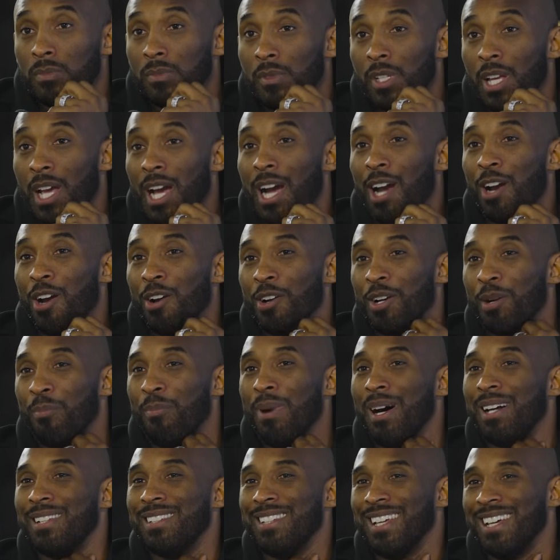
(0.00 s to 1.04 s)
he
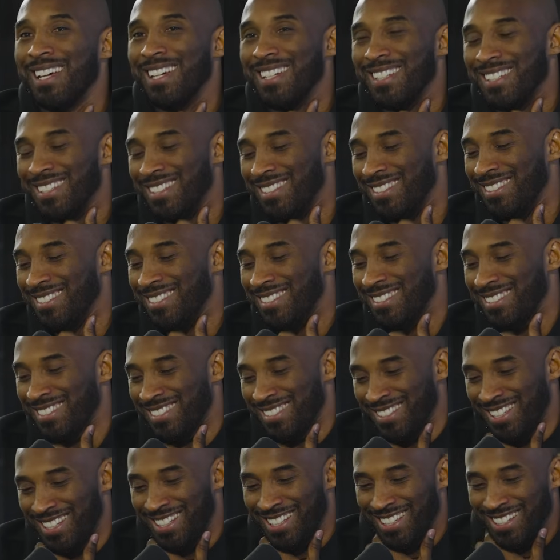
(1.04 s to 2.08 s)
demanded a trade.
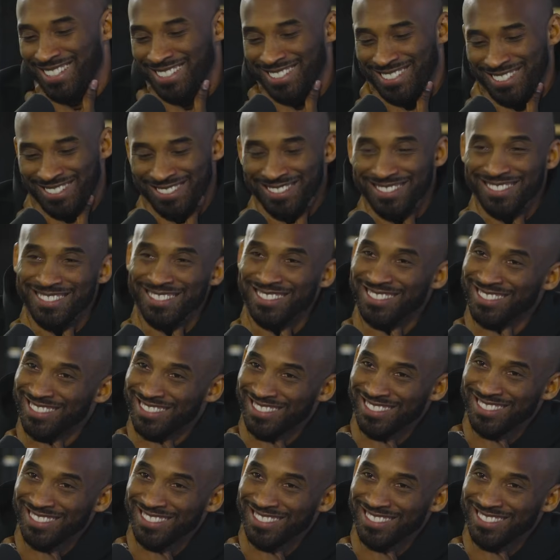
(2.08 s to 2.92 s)
Yeah. He went and